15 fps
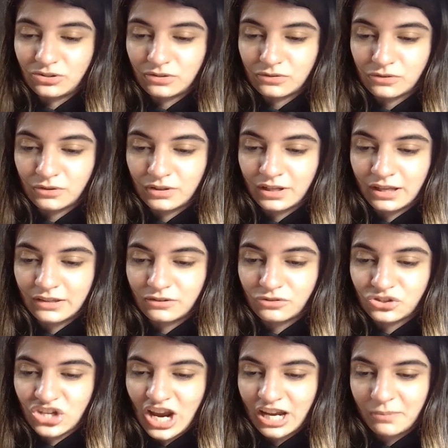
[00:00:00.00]
turning into
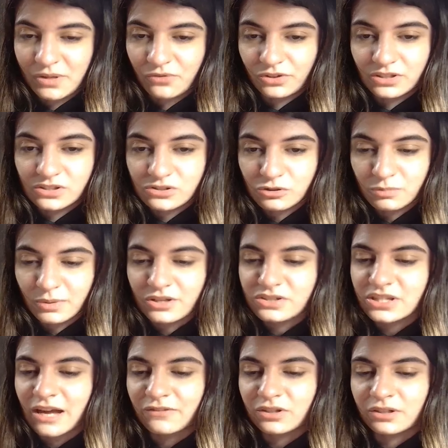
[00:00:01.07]
checkmate very soon, because
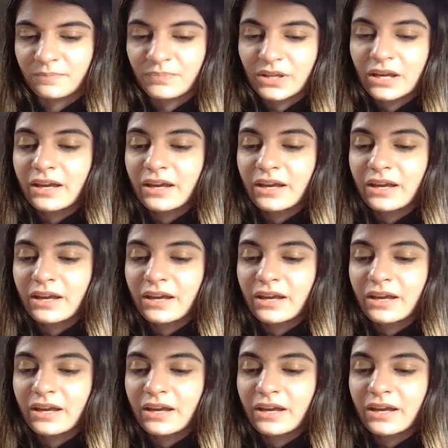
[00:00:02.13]
after